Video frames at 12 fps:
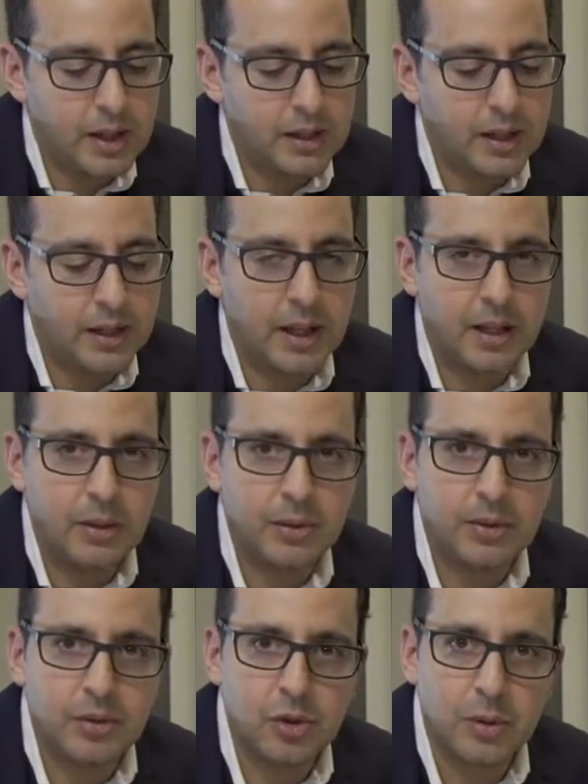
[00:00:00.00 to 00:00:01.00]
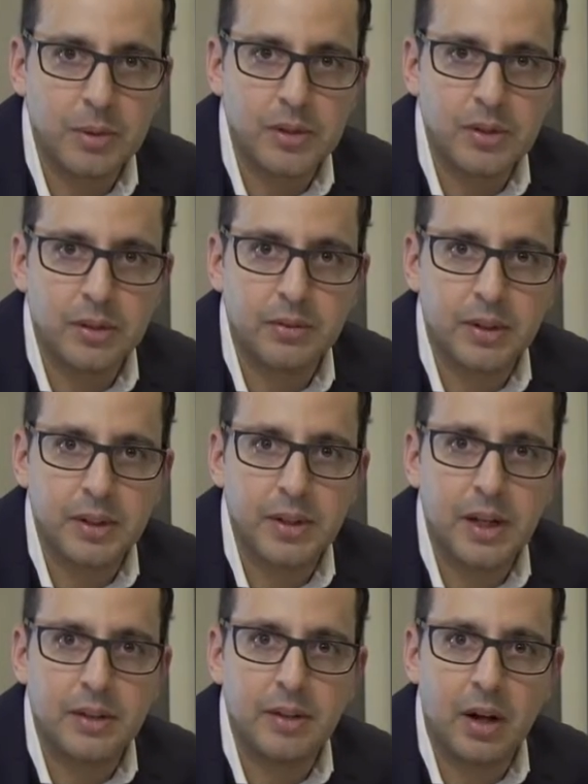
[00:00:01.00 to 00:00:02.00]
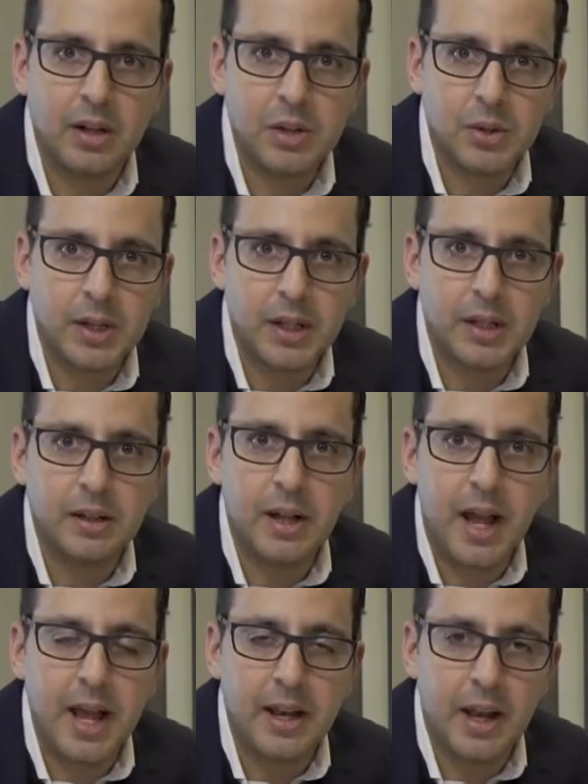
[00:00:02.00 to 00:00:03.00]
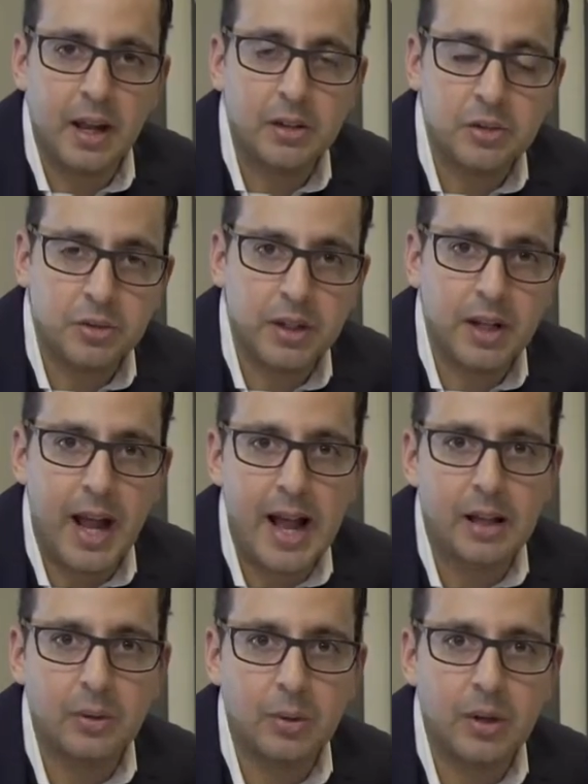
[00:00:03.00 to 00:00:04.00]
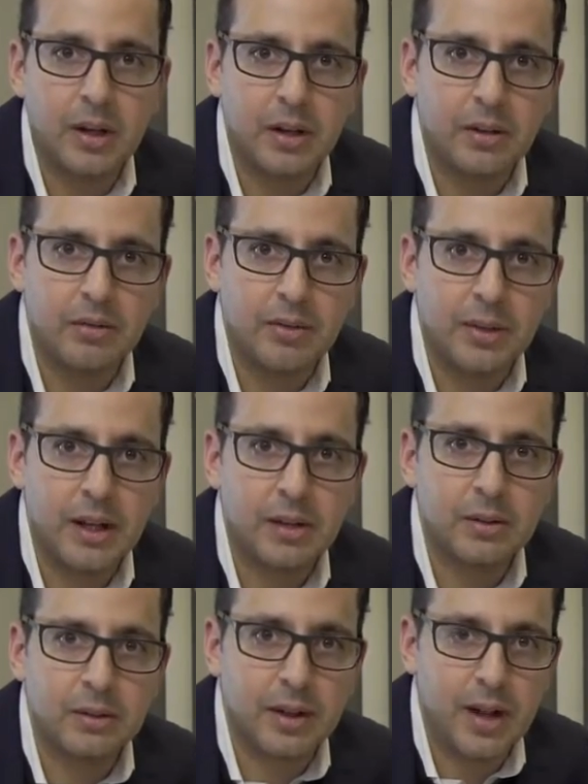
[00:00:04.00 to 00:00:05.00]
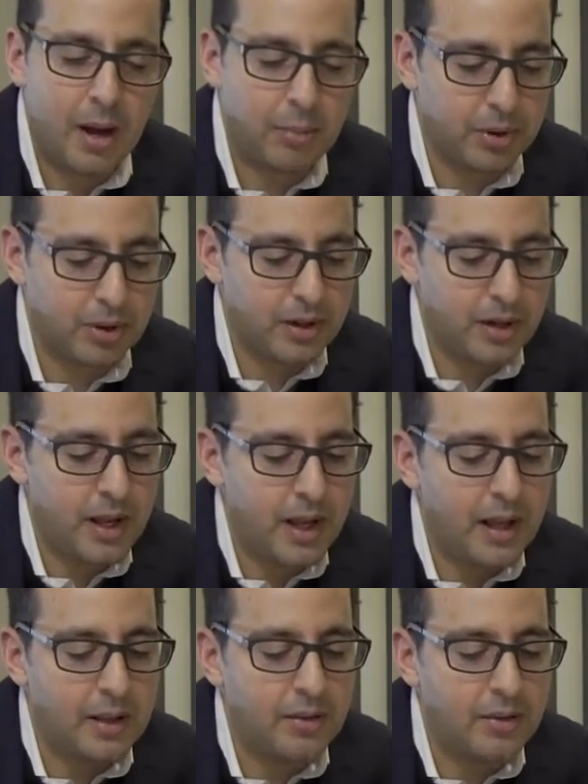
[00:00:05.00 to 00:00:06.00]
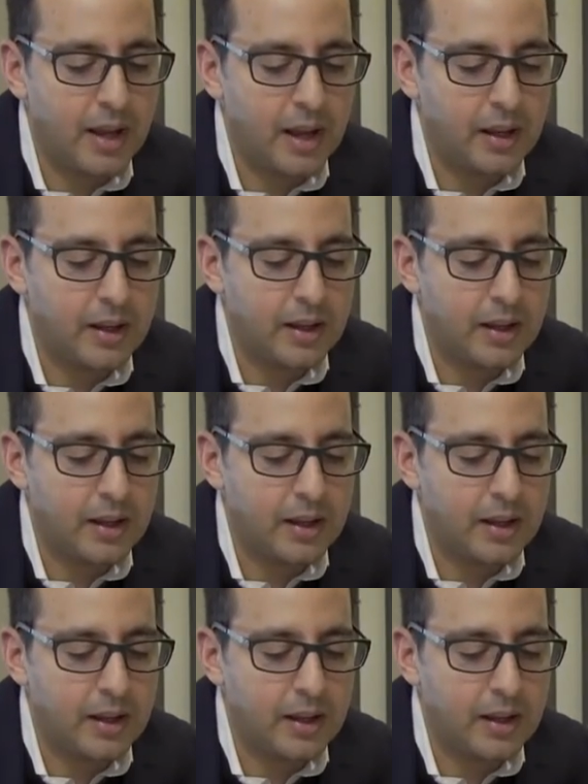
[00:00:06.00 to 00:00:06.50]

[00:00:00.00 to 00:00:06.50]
Lange uses German silver, its untreated and untreated alloy of nickel, copper, and zinc